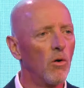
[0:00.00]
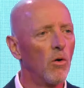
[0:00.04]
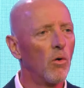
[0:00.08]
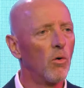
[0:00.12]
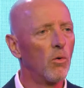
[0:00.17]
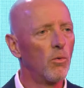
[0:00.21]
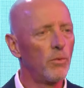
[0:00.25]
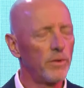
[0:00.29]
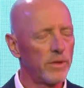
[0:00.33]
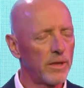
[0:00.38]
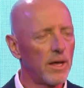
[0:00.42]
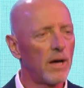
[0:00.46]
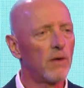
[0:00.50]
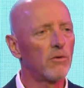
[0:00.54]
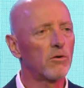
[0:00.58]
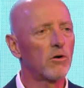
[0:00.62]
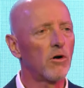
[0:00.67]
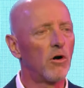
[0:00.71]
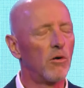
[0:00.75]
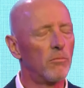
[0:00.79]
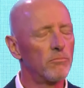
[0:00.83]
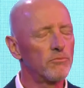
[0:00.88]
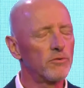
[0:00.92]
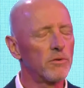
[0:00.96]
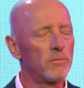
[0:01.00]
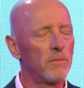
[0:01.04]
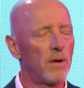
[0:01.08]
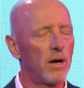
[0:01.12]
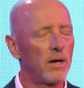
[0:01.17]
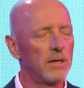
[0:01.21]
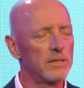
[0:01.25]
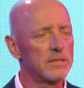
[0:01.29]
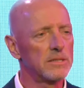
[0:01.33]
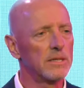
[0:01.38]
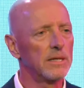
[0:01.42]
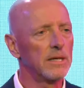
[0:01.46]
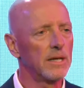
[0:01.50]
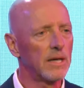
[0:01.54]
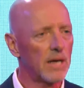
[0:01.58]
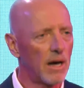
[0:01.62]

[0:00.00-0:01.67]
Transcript: all without compromising